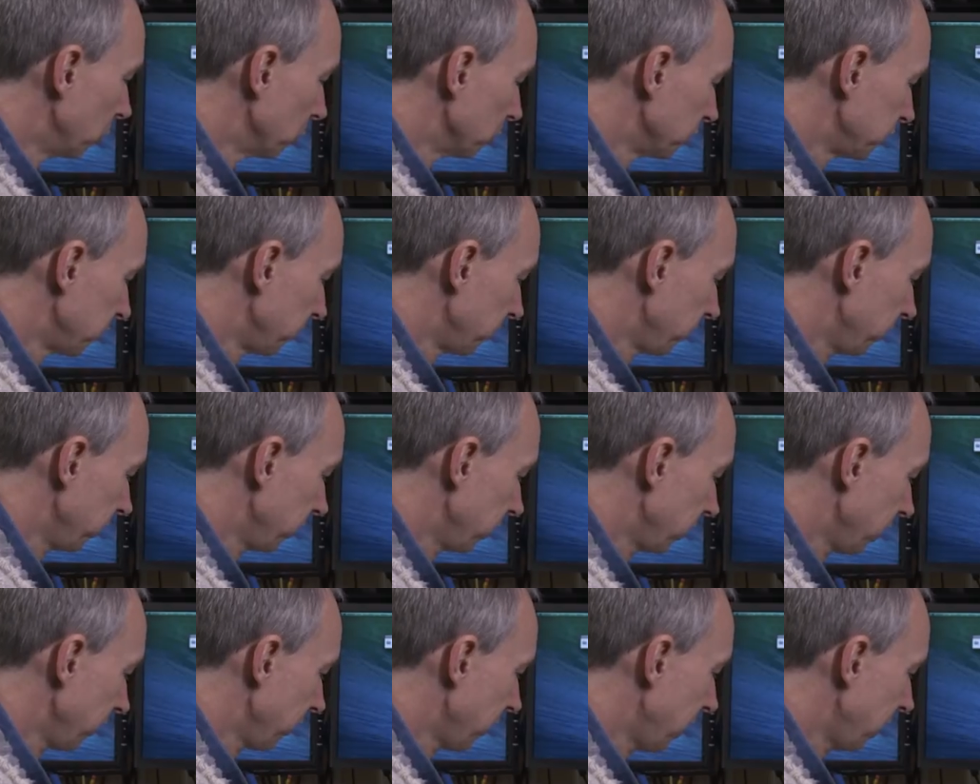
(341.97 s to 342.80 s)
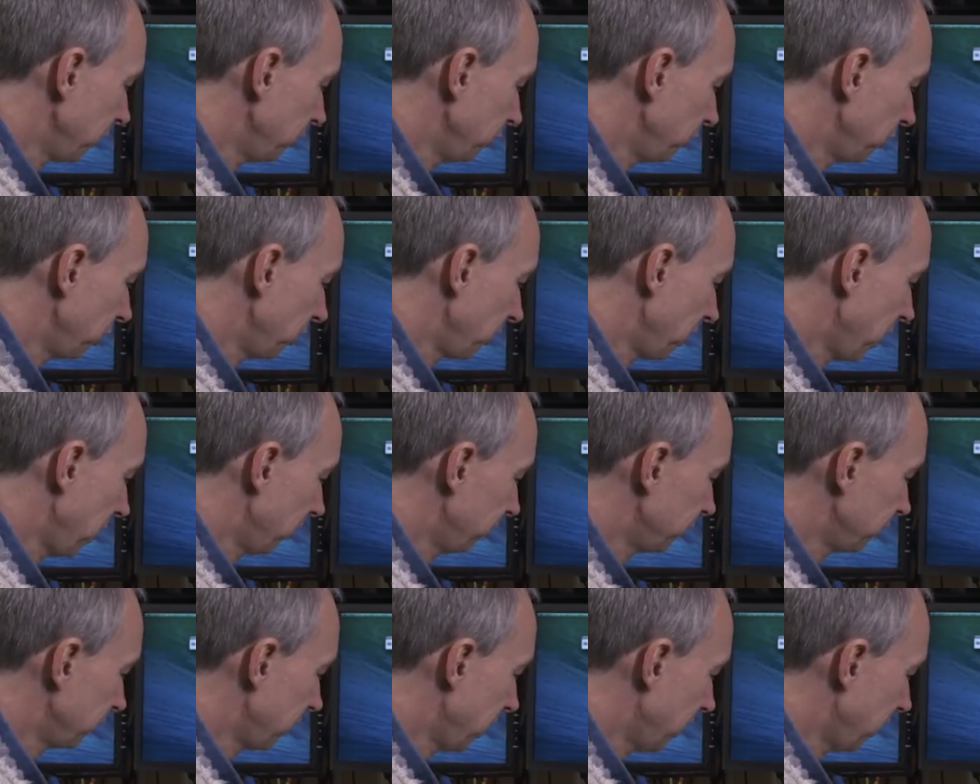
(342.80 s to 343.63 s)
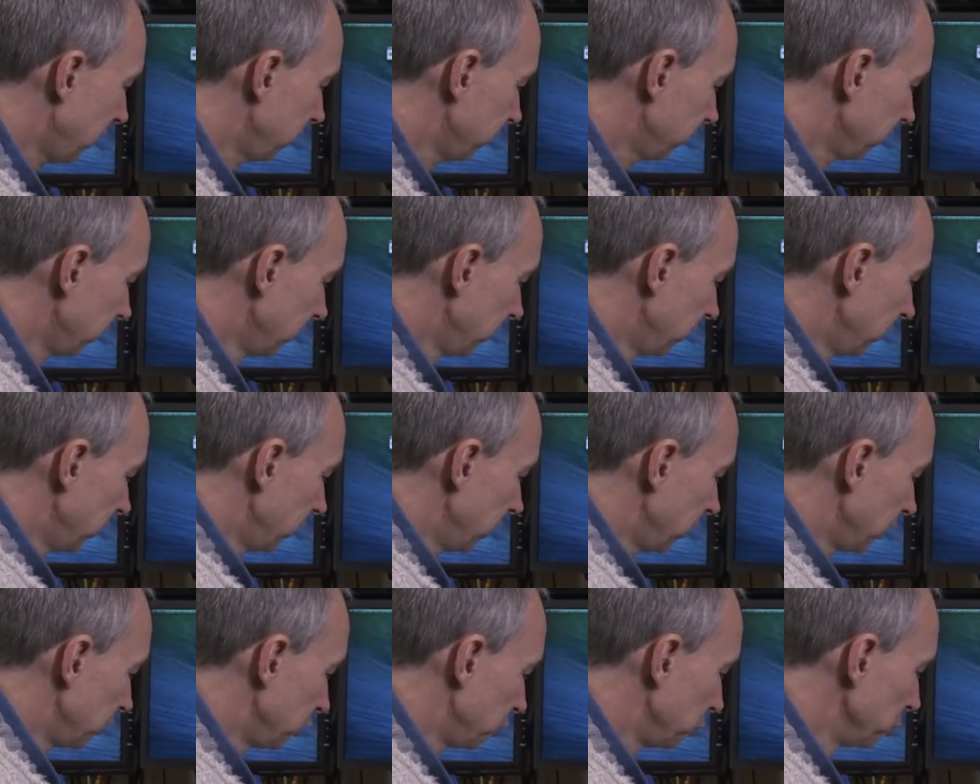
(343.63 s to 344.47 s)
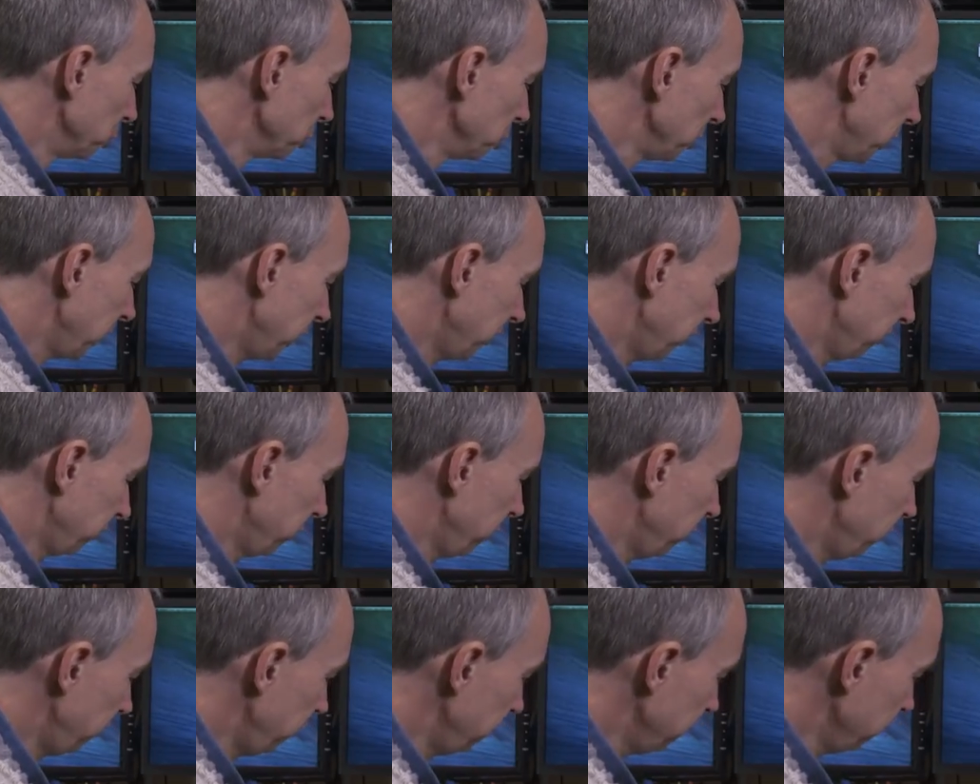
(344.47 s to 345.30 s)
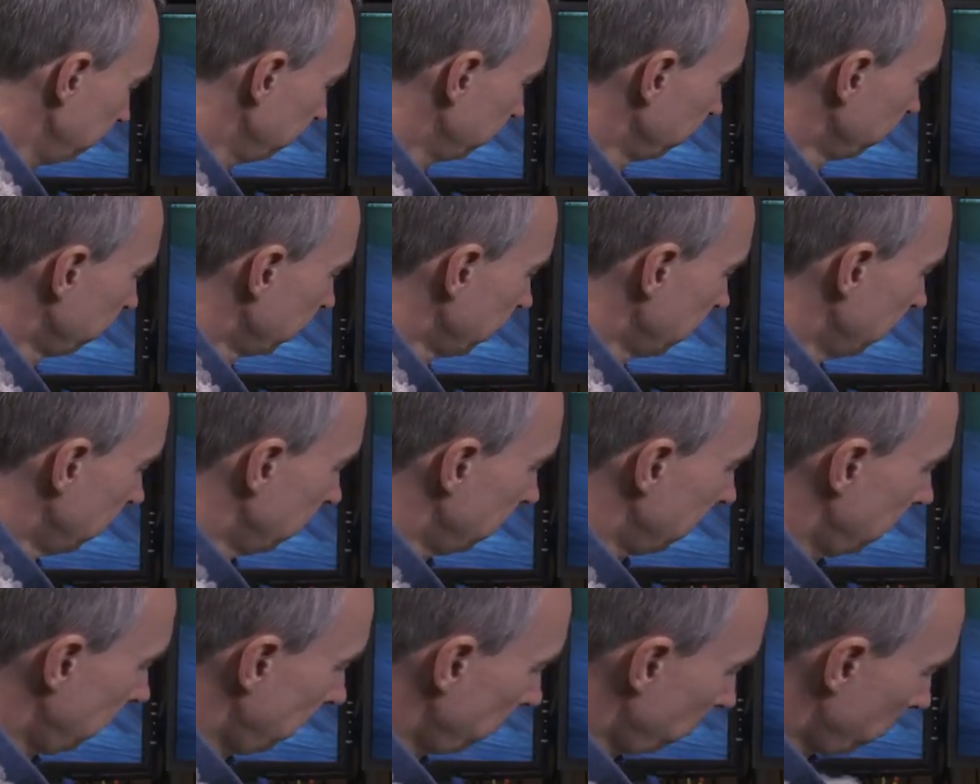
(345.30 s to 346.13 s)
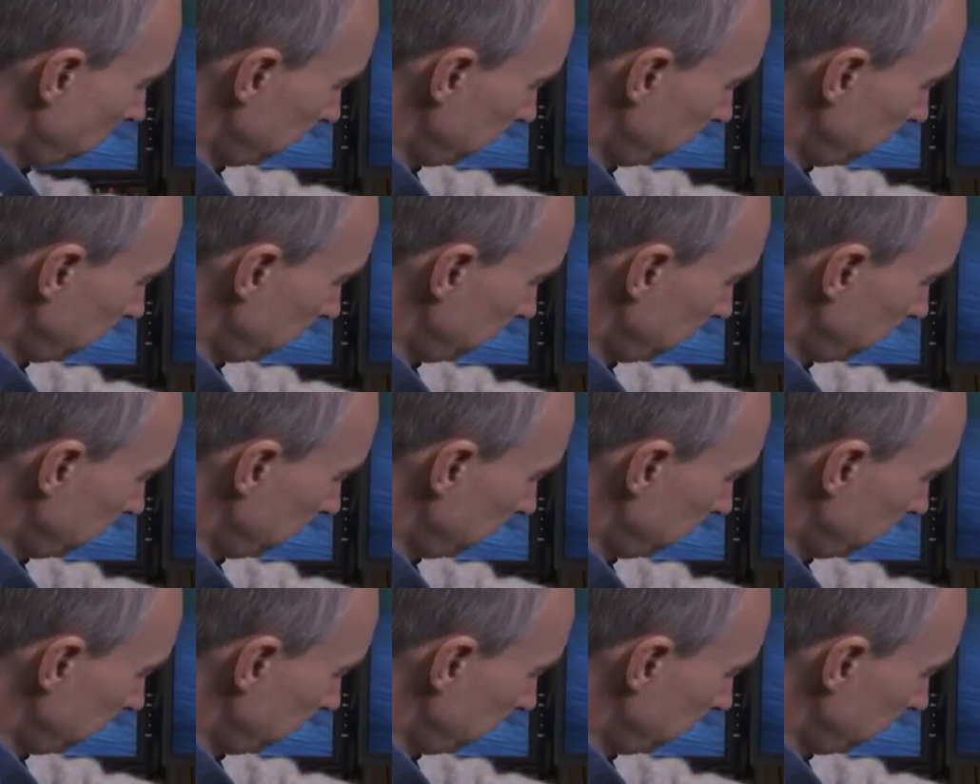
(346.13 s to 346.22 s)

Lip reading: or something like that. You don't have to have a toolkit with you. And